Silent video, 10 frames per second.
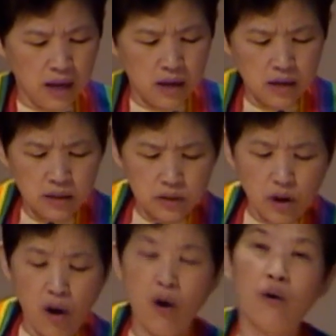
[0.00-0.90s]

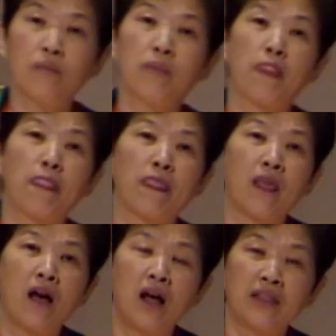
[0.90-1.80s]
So
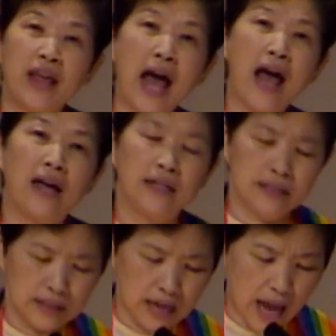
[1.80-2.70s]
then,
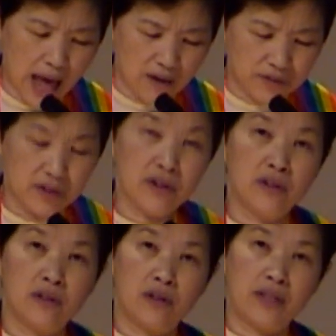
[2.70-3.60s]

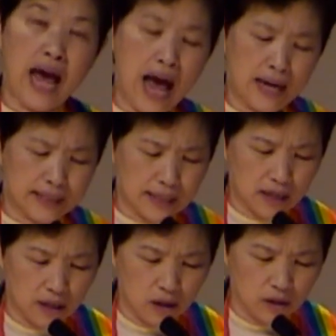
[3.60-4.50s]
after that,
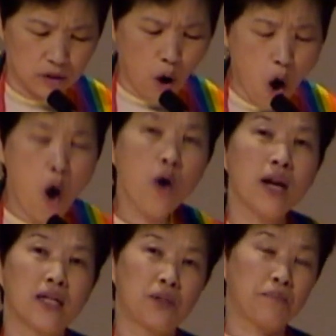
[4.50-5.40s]
the
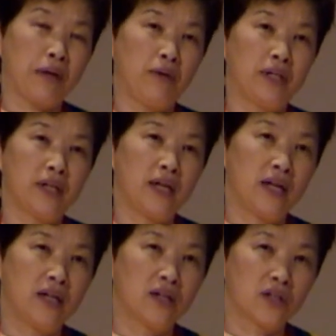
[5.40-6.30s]
Holy Spirit
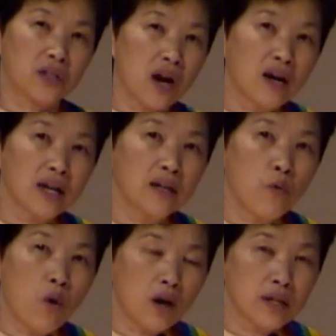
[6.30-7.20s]
started
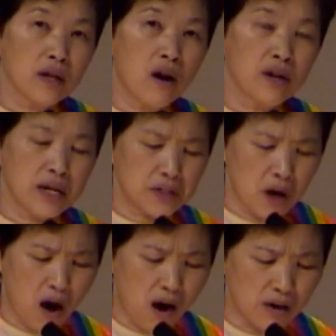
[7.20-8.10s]
working on his
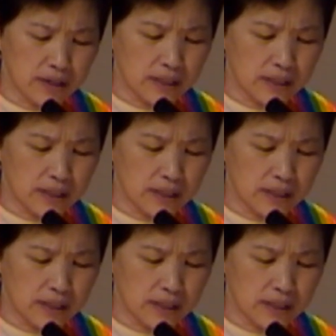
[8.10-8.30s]
heart.